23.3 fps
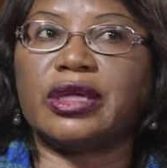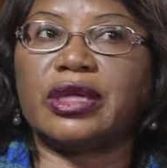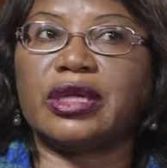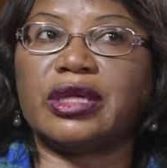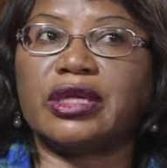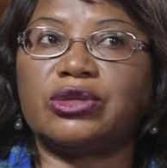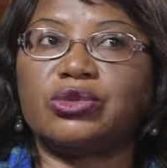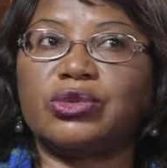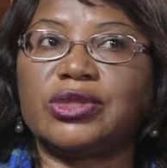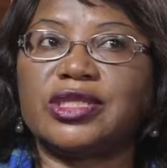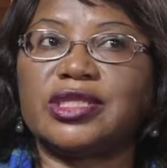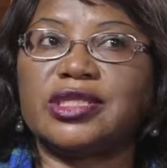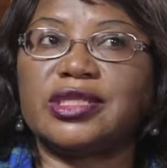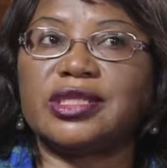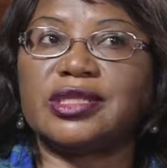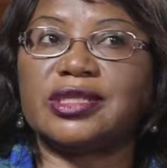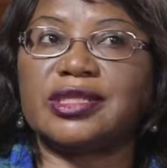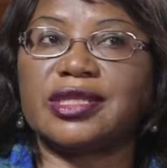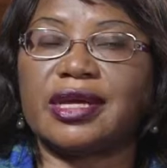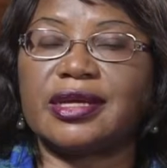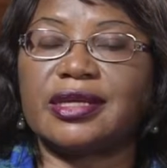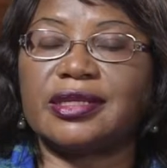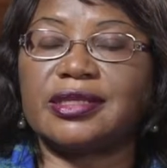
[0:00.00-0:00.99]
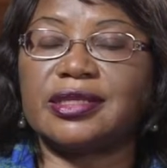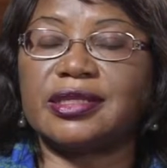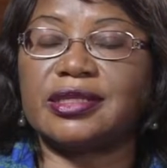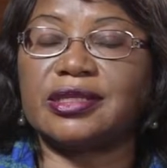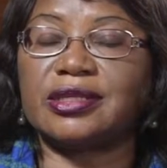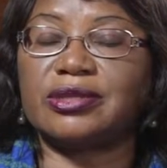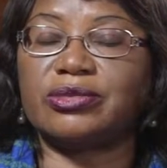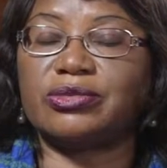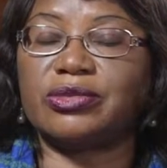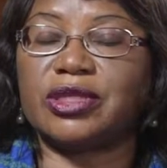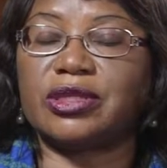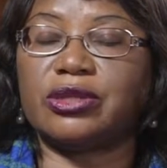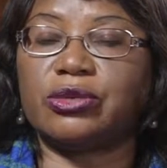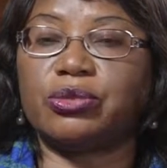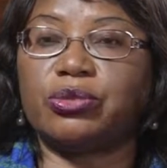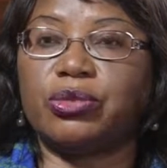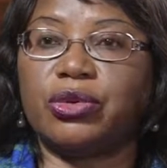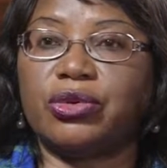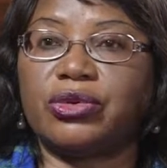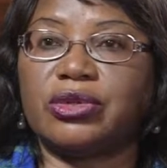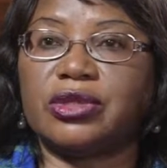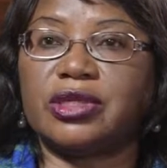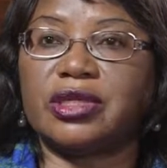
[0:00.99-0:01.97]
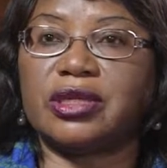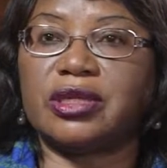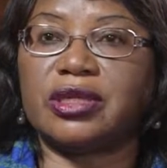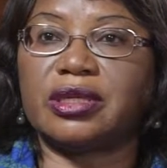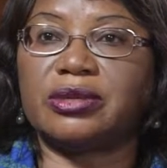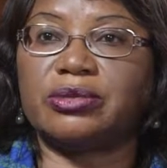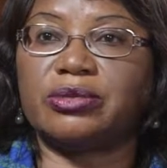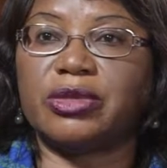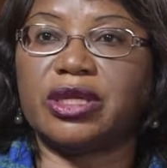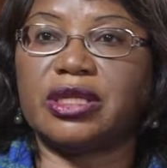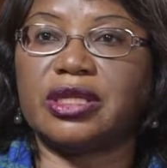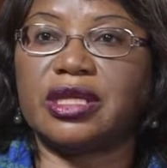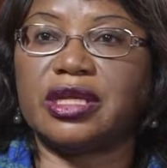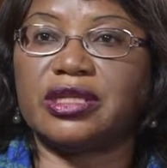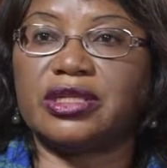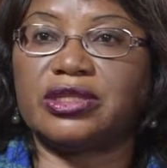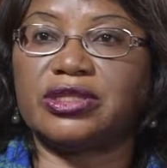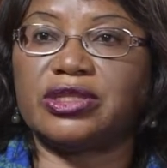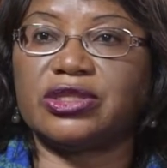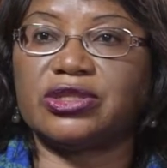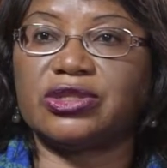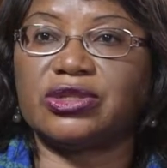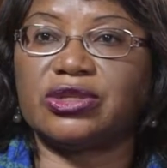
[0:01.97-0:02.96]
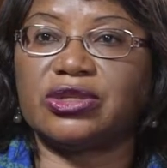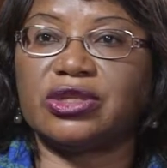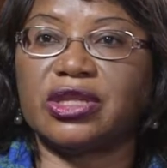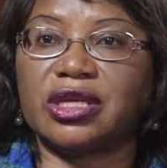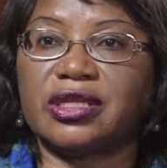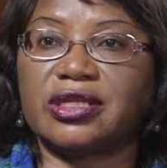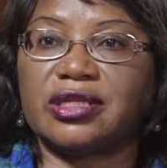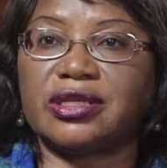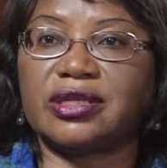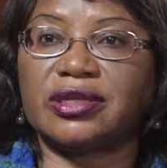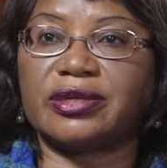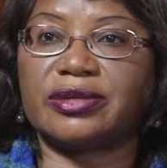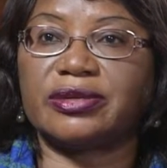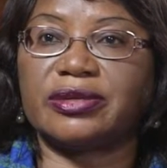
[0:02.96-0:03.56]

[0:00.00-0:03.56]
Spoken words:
It was decided when the board made their decision that